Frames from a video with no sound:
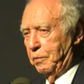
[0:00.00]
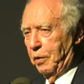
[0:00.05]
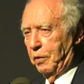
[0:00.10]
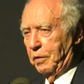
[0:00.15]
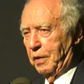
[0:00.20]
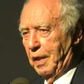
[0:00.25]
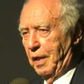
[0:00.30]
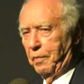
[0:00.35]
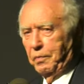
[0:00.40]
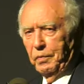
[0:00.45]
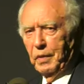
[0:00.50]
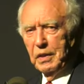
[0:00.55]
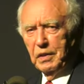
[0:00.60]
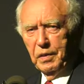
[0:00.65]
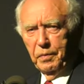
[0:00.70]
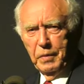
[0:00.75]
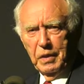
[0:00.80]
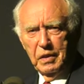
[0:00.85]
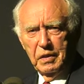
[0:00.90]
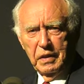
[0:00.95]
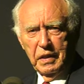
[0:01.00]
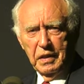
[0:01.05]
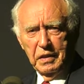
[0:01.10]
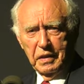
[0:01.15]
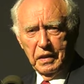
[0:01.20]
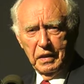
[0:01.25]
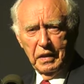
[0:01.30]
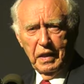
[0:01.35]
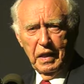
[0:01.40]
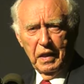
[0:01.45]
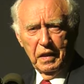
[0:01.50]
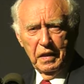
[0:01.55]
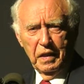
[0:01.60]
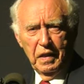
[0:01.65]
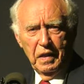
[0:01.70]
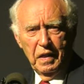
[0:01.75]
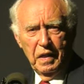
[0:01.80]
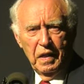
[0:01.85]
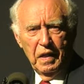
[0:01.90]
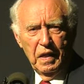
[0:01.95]
Woke up, must have been at 6 o'clock,
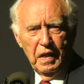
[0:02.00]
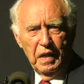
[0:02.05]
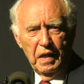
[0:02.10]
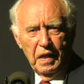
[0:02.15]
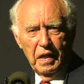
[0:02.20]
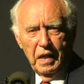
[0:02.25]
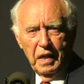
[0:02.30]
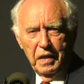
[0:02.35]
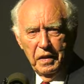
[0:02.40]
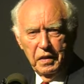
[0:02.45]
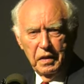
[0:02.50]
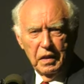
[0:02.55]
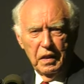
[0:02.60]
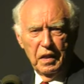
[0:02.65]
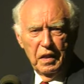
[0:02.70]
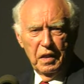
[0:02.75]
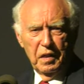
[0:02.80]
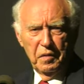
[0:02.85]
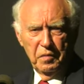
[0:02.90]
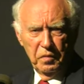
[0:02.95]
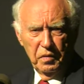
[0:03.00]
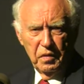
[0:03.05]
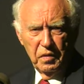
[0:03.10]
and uh,